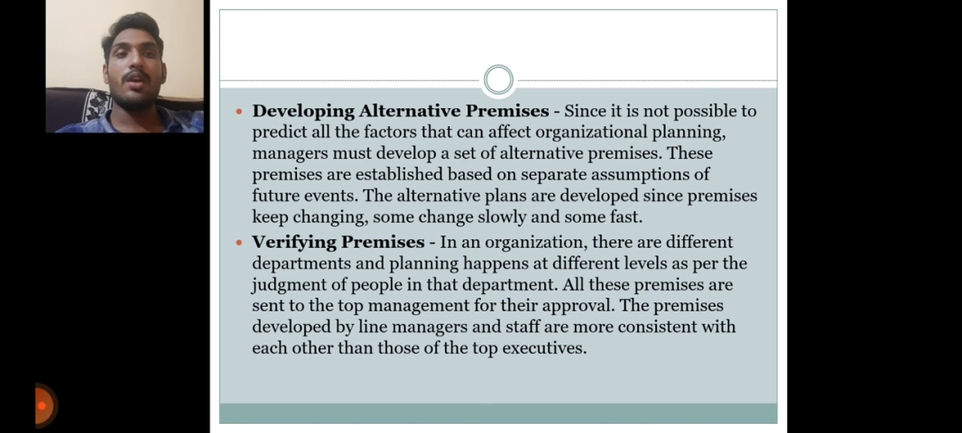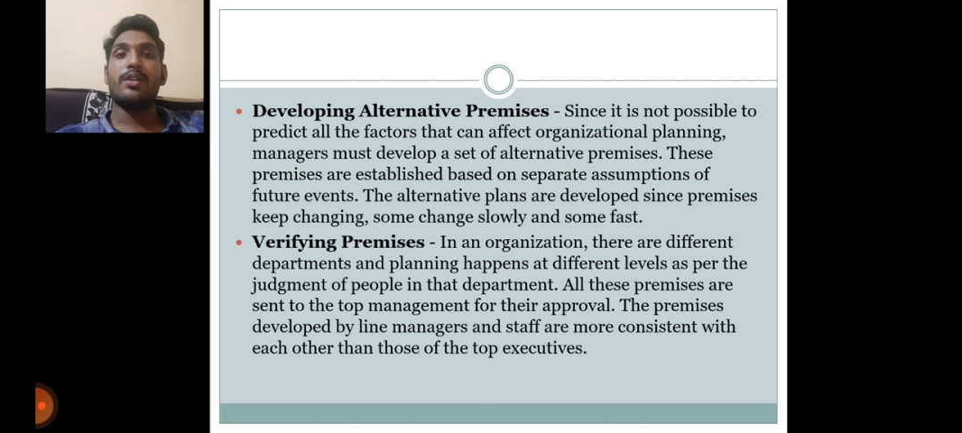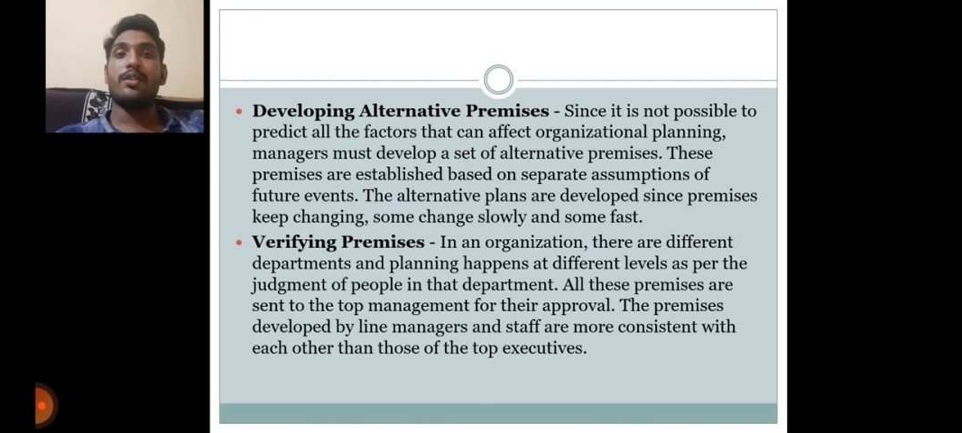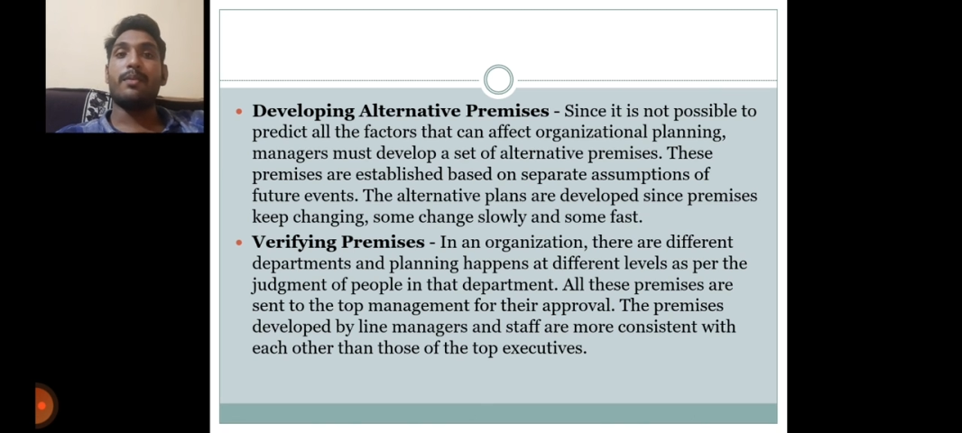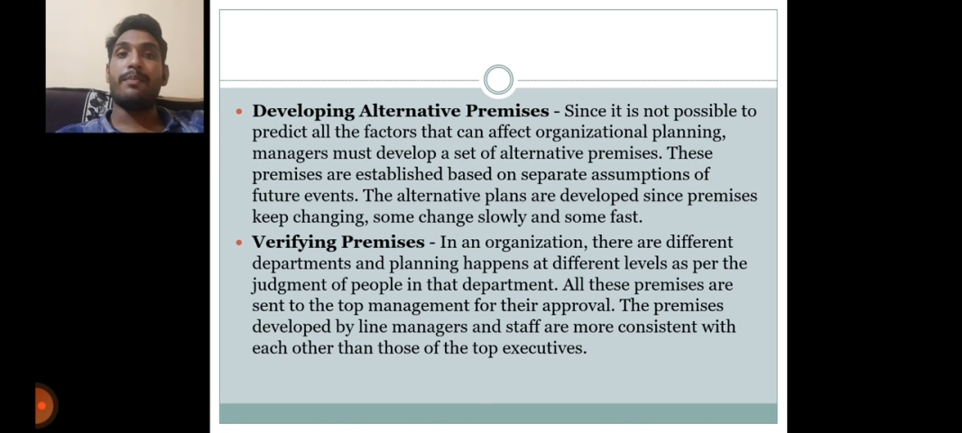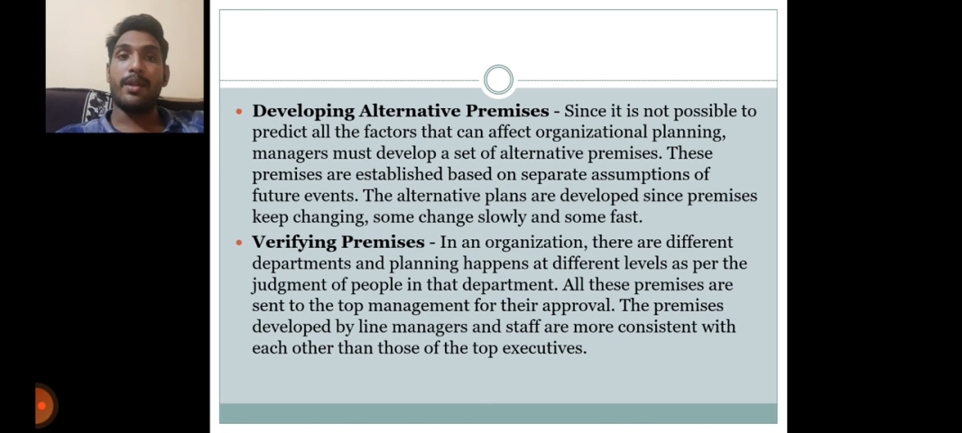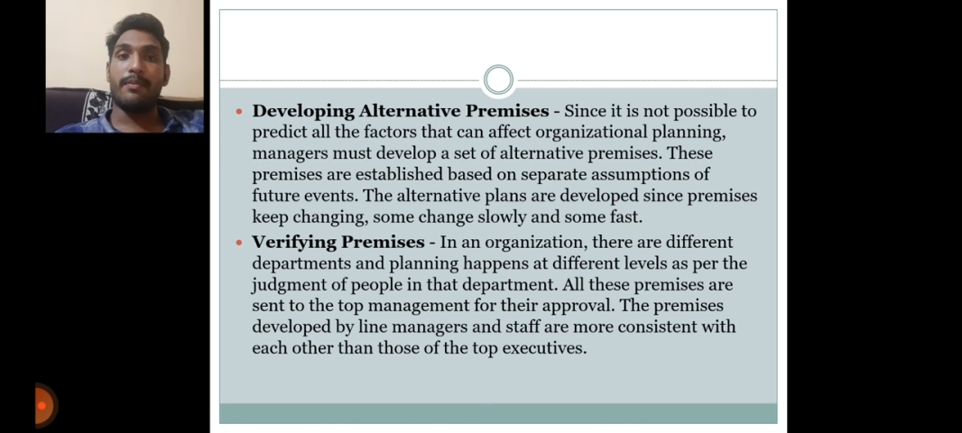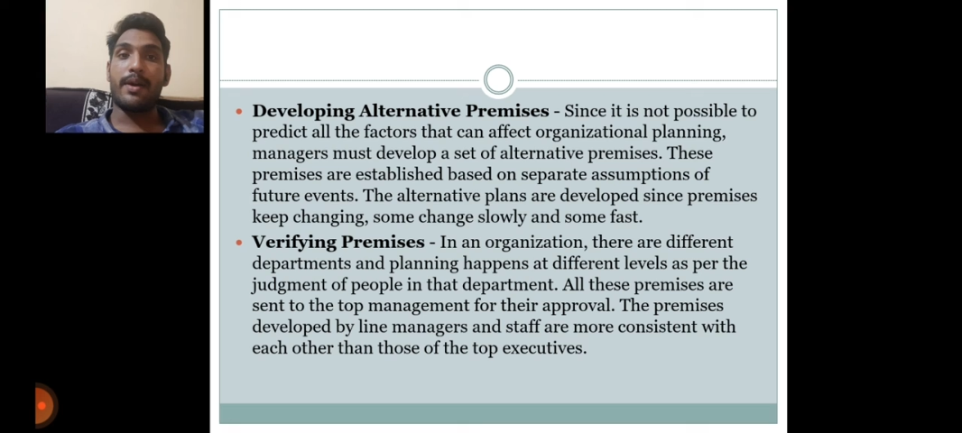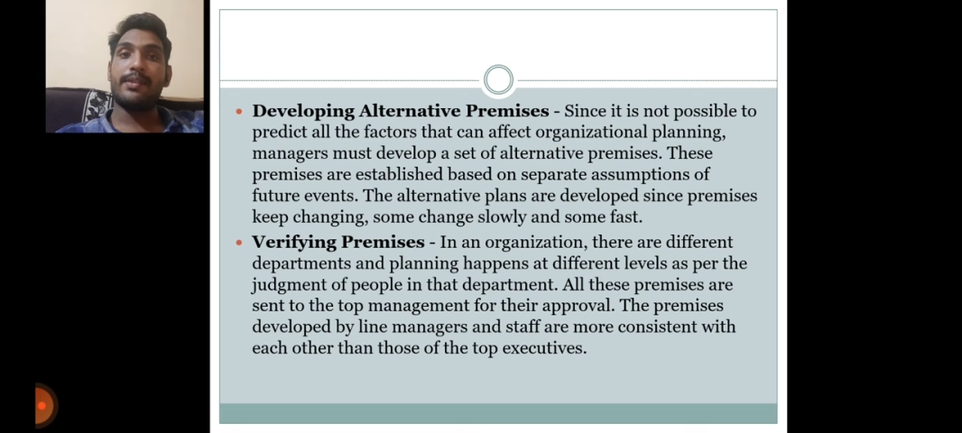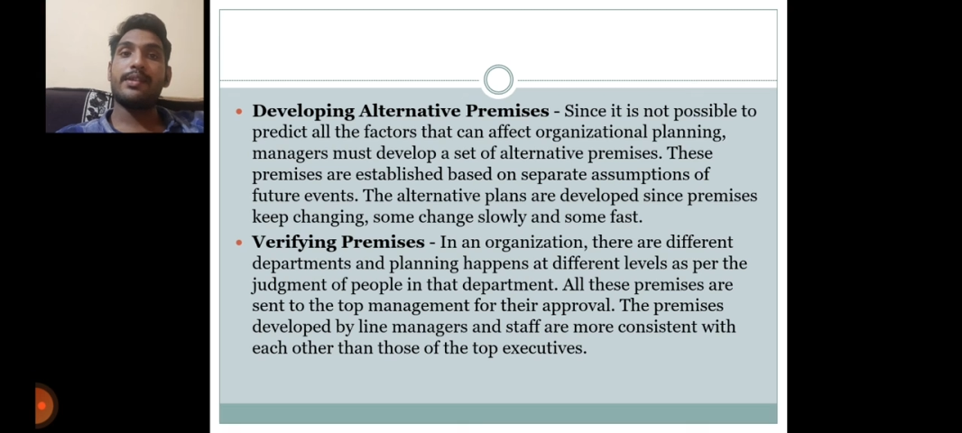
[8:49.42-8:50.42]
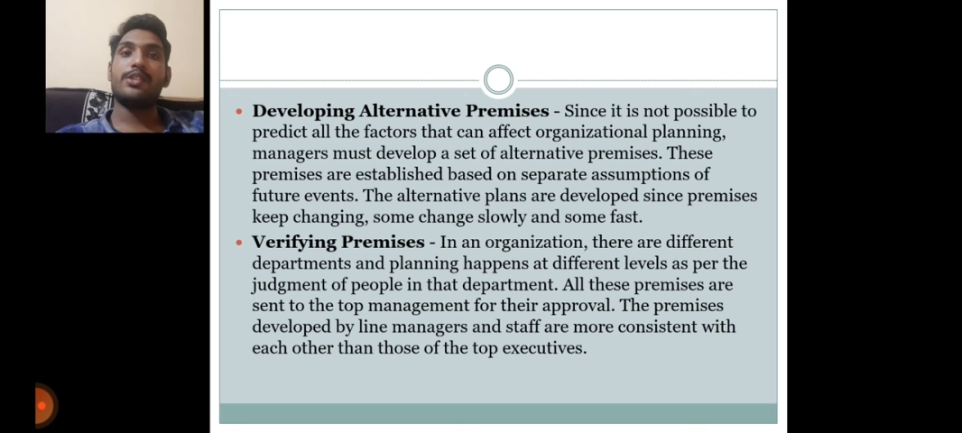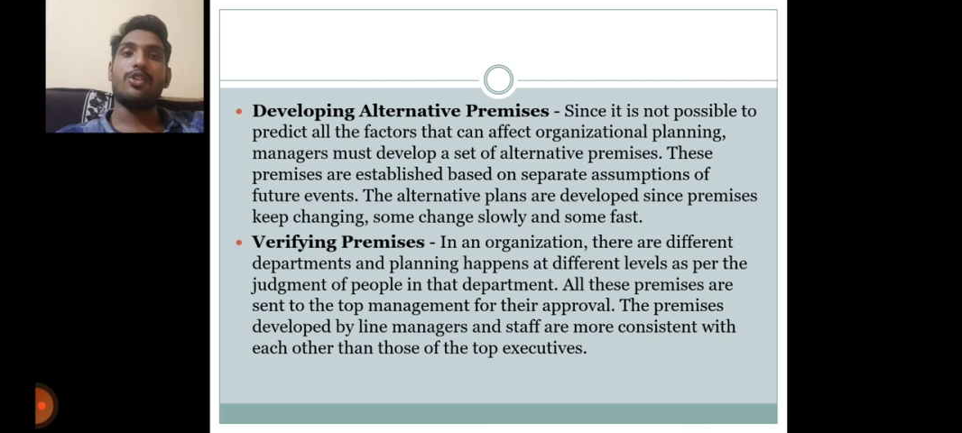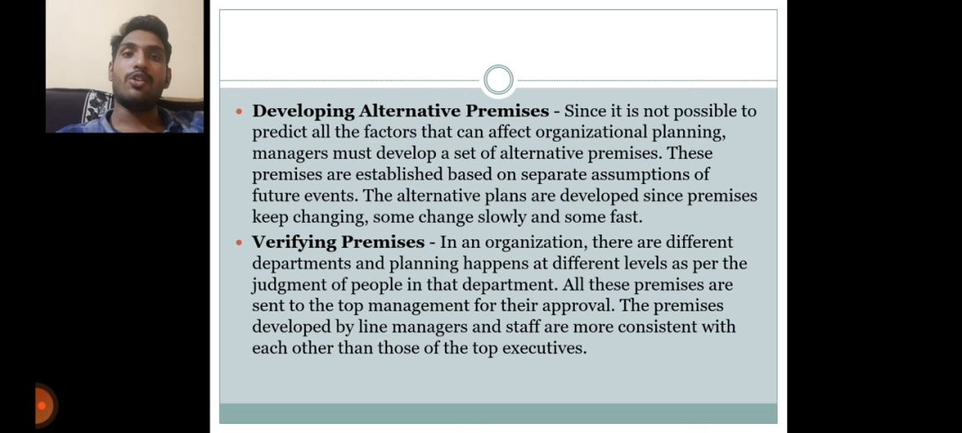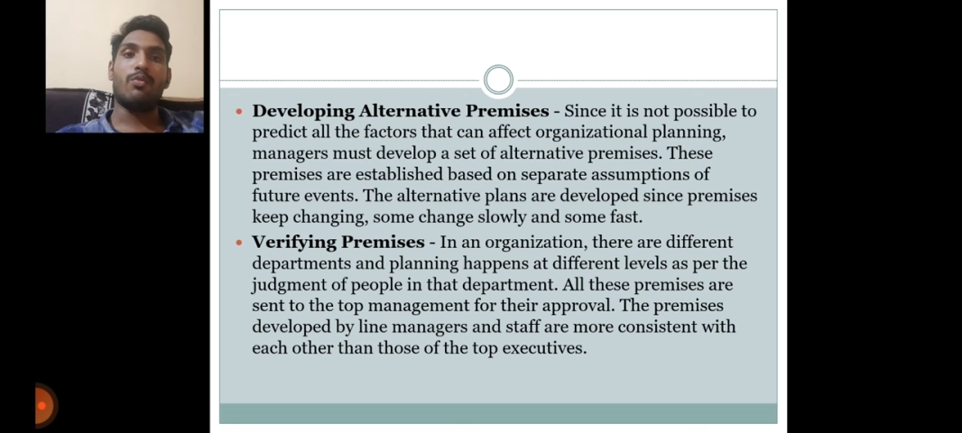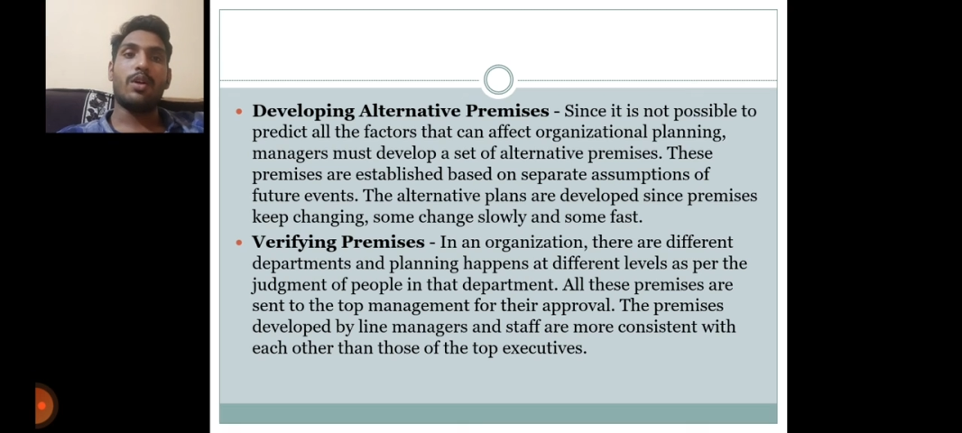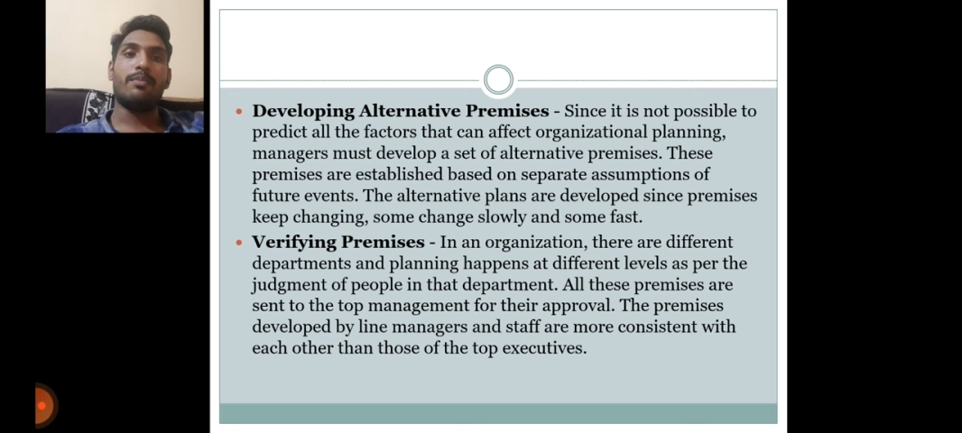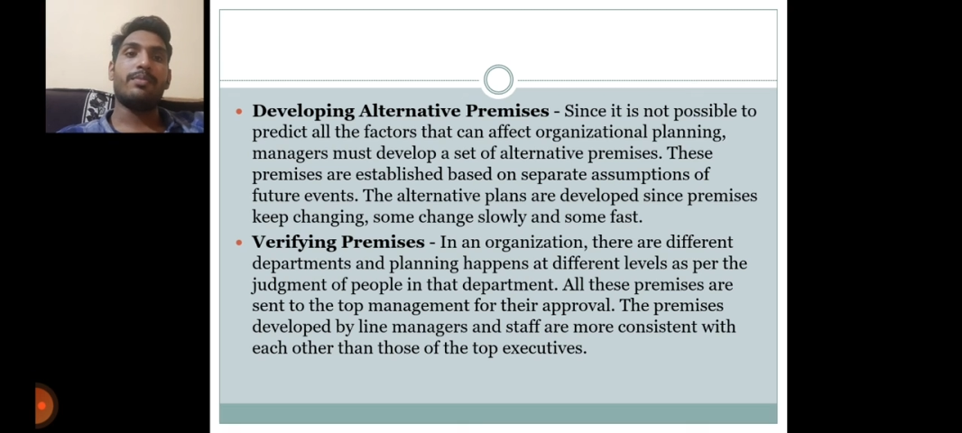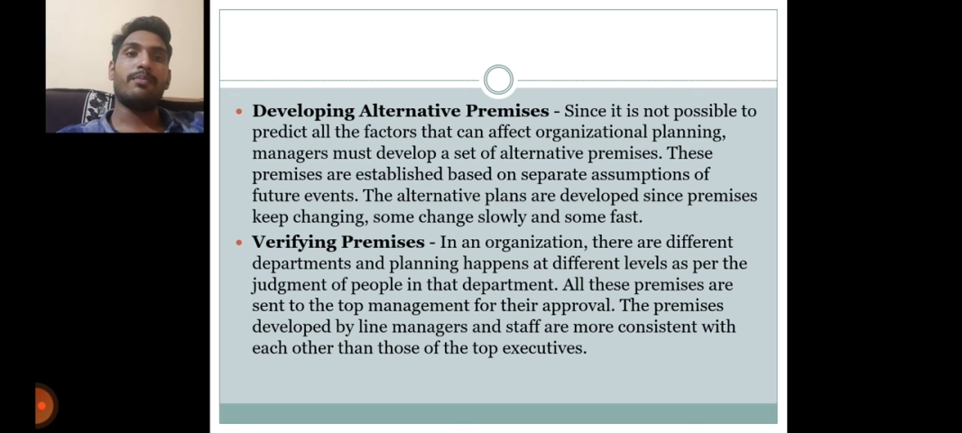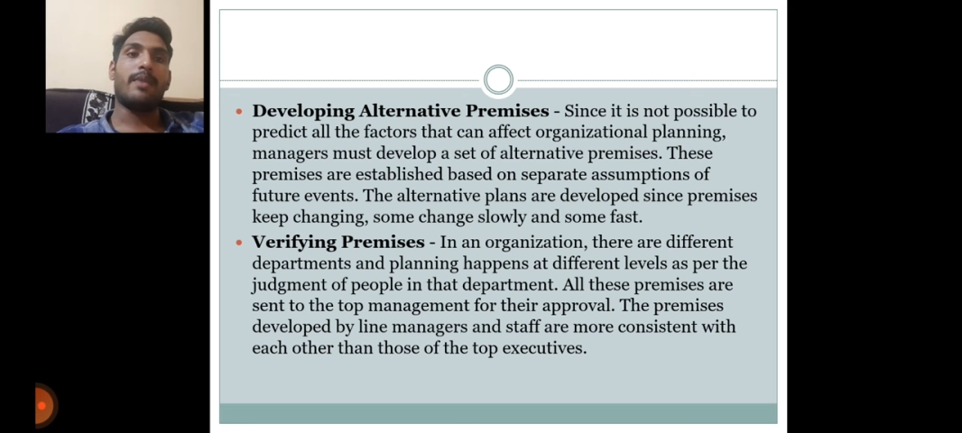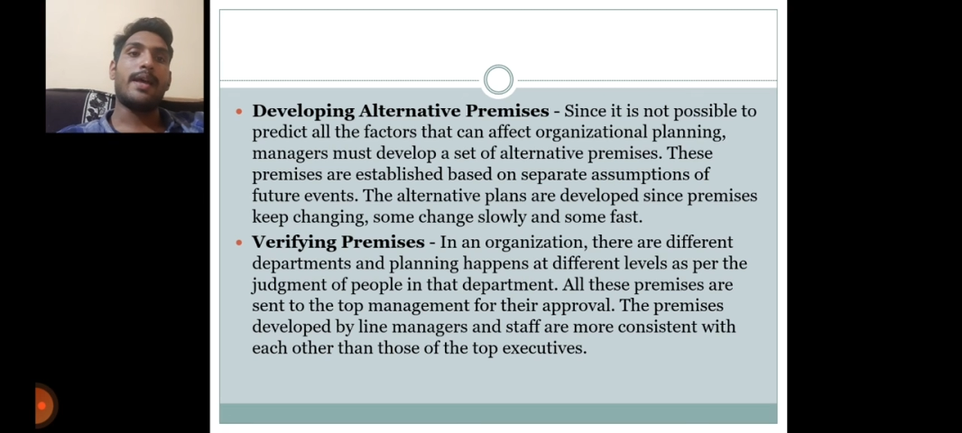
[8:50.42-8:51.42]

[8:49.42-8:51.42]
The premises developed by